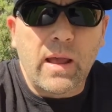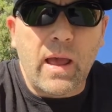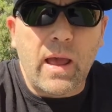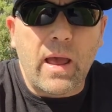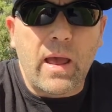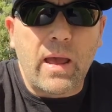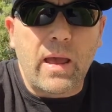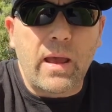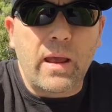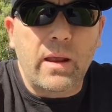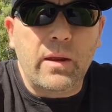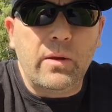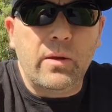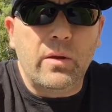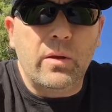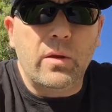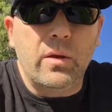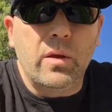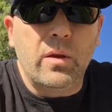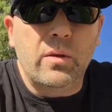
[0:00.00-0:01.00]
and
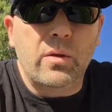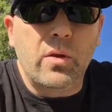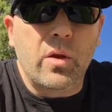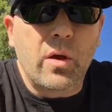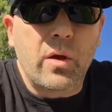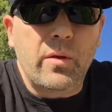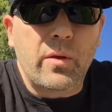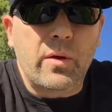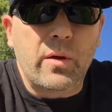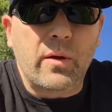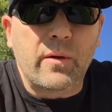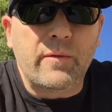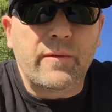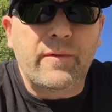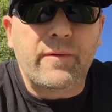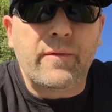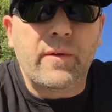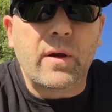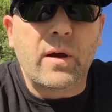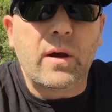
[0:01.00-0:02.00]
you'd know that
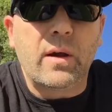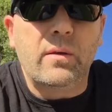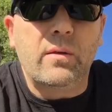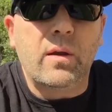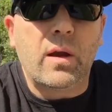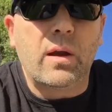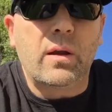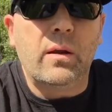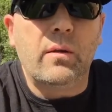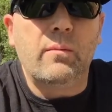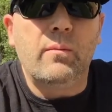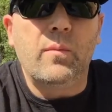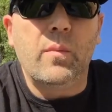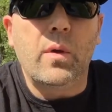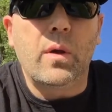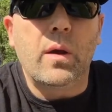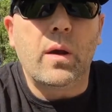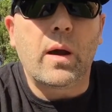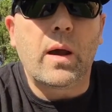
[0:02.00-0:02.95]
I've done